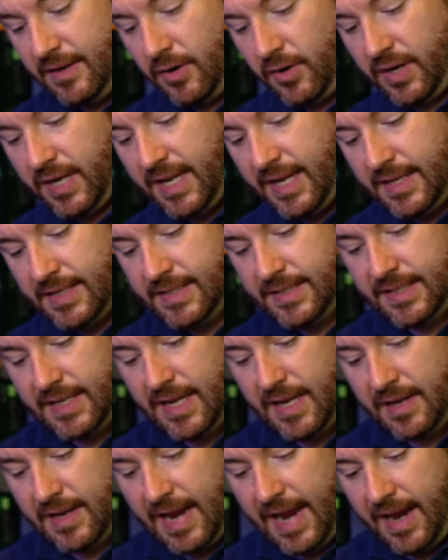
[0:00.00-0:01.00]
our
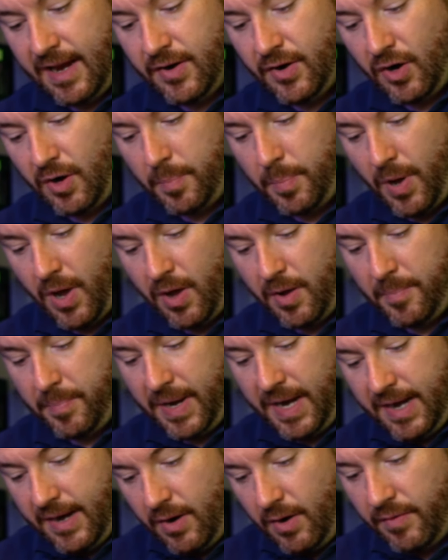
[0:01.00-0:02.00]
heatsink and our pump
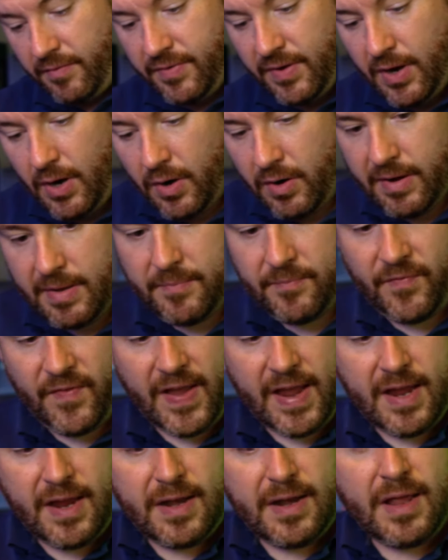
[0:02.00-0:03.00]
and our VRM
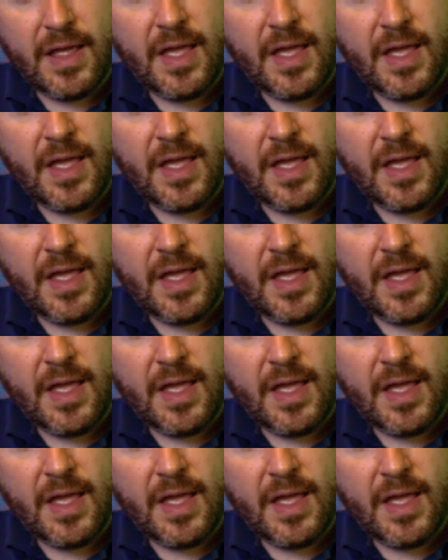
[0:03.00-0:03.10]
fan.